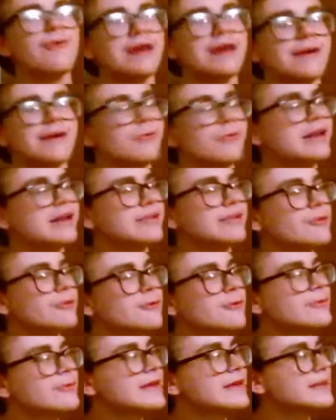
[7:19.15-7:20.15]
we
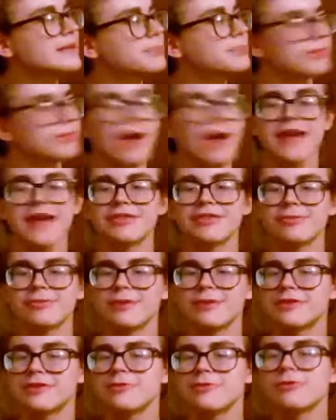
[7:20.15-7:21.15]
do
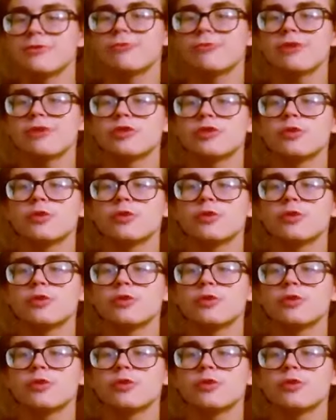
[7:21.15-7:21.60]
the